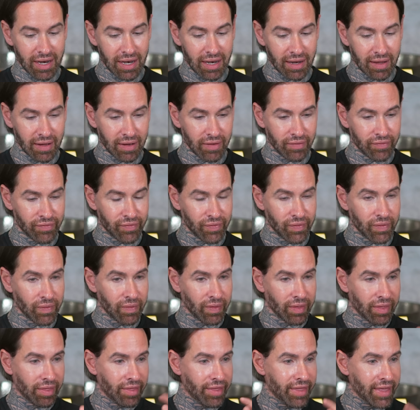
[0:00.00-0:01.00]
love
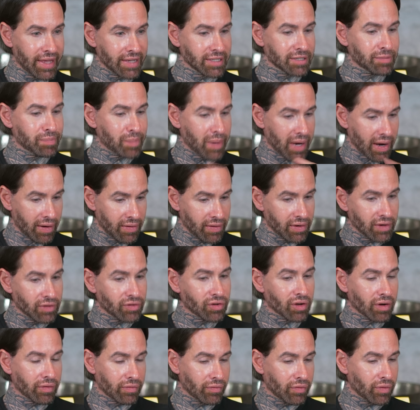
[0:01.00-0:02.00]
this period of
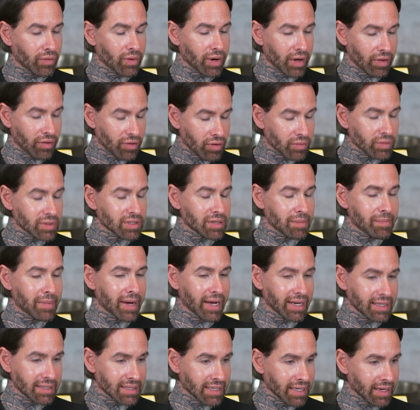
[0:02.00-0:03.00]
Tom Ford I thought was
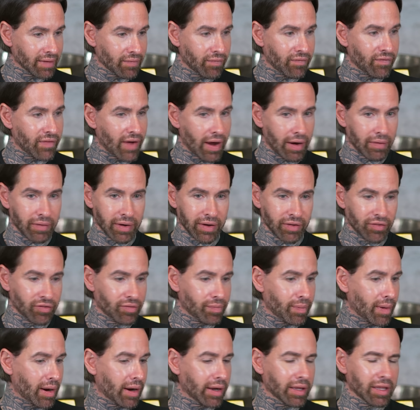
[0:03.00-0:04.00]
amazing and very
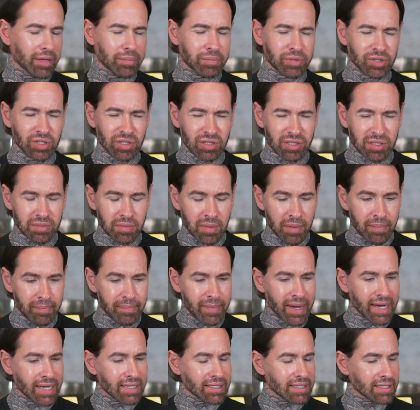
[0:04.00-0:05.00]
inspiring. They produced some mm.
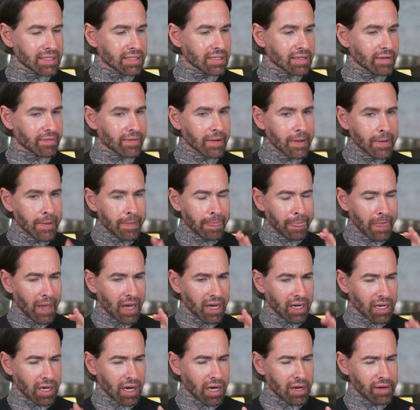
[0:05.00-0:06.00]
amazing stuff. I
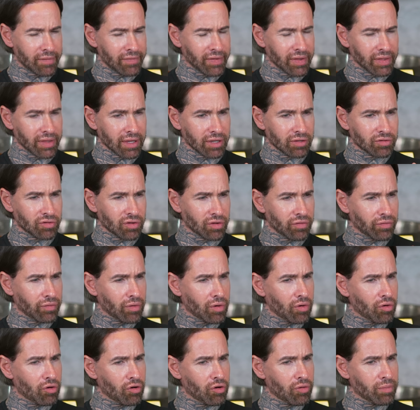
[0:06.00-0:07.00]
kind of think they sort of were
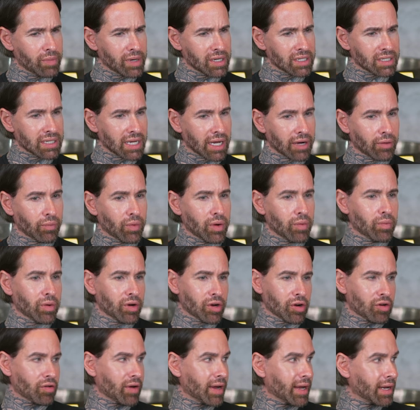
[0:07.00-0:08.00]
almost like we want
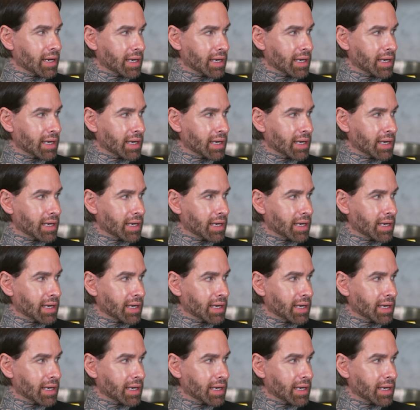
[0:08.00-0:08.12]
to create